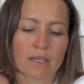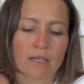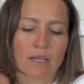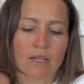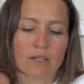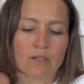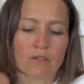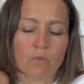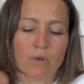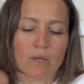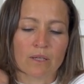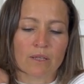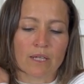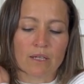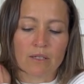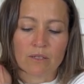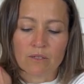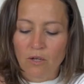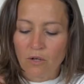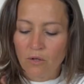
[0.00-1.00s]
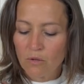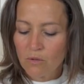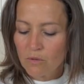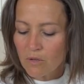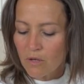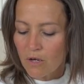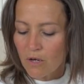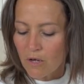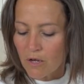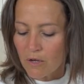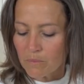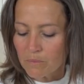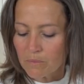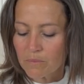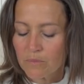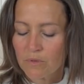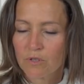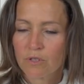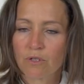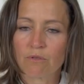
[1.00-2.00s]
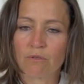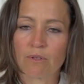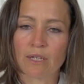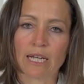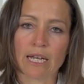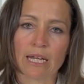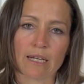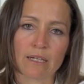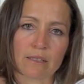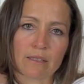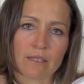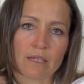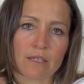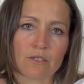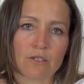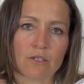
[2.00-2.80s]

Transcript: And you want that whole arm to relax as you're